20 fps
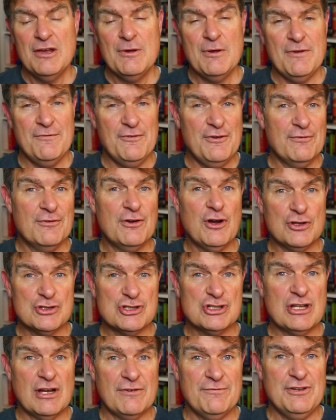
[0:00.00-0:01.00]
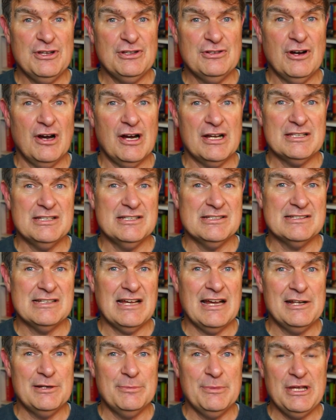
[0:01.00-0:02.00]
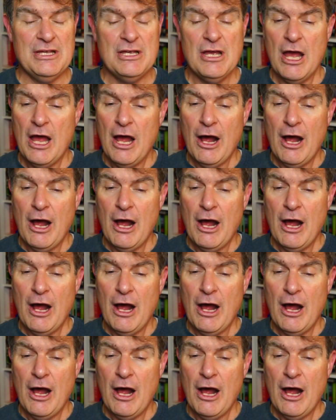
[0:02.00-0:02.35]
If you've got stuff you'd like to say to me,